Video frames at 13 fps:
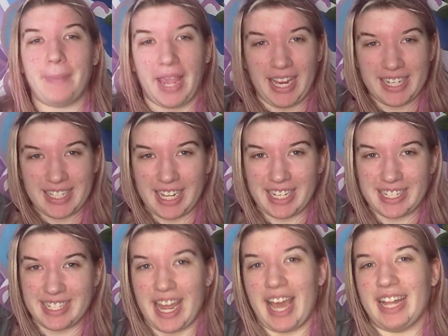painting
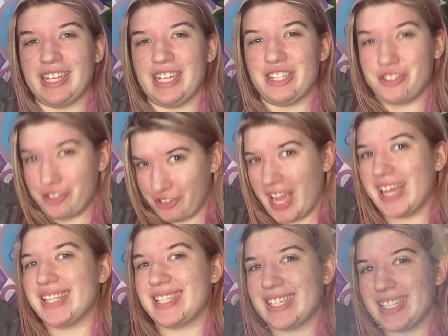Sally's
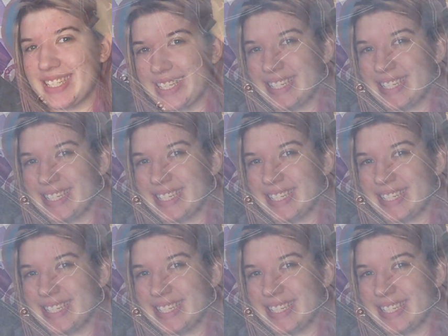dress.